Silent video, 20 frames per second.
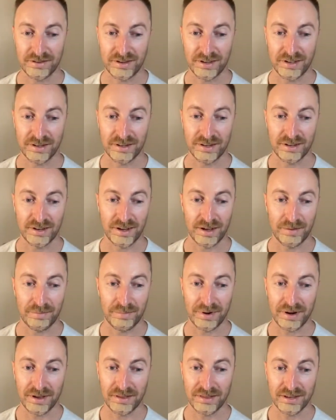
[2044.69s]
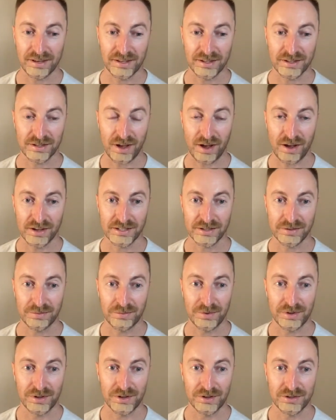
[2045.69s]
And but I think it's
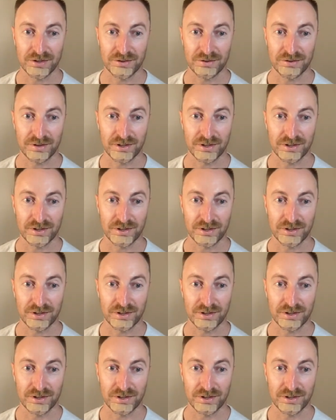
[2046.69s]
awesome what you two